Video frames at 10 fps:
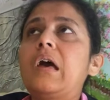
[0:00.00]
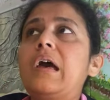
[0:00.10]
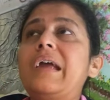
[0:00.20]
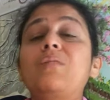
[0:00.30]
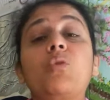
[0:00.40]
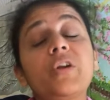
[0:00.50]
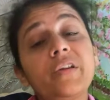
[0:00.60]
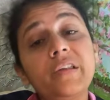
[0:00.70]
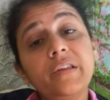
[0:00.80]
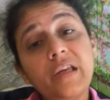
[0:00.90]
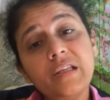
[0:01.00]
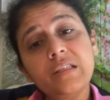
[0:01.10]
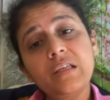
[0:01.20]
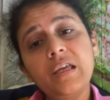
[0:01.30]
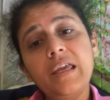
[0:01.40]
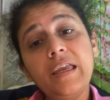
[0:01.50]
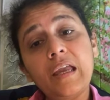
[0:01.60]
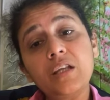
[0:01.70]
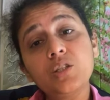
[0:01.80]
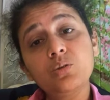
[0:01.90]
and what are the things he
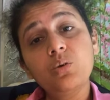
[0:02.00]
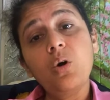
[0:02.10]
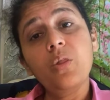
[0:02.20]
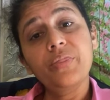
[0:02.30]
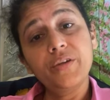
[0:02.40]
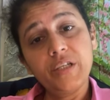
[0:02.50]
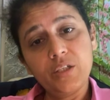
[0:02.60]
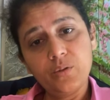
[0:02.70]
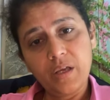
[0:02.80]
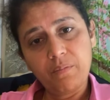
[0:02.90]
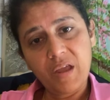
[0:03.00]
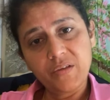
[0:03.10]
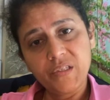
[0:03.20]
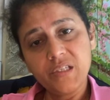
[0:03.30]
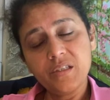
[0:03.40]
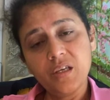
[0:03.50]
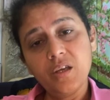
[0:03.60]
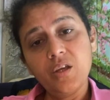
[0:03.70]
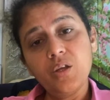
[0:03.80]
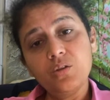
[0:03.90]
can do on the day-to-day basis
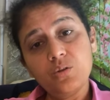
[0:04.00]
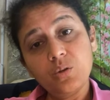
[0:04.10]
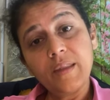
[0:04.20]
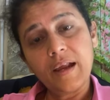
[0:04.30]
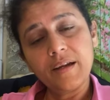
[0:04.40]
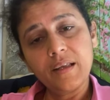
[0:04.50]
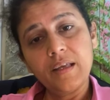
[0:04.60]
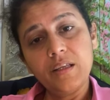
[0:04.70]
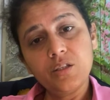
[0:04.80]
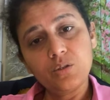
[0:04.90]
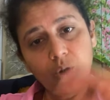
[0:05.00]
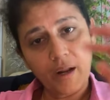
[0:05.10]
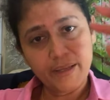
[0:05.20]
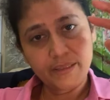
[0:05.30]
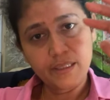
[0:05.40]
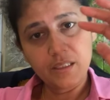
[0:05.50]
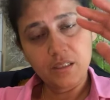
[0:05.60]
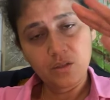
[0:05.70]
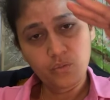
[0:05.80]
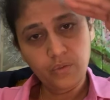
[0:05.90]
so that his
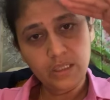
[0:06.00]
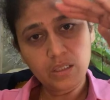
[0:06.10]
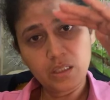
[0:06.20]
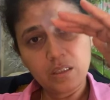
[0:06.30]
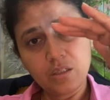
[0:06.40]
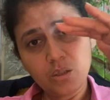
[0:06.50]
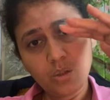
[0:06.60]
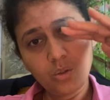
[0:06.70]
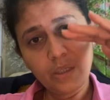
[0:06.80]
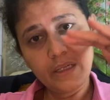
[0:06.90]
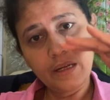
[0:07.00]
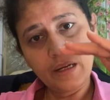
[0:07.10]
psoriasis will slowly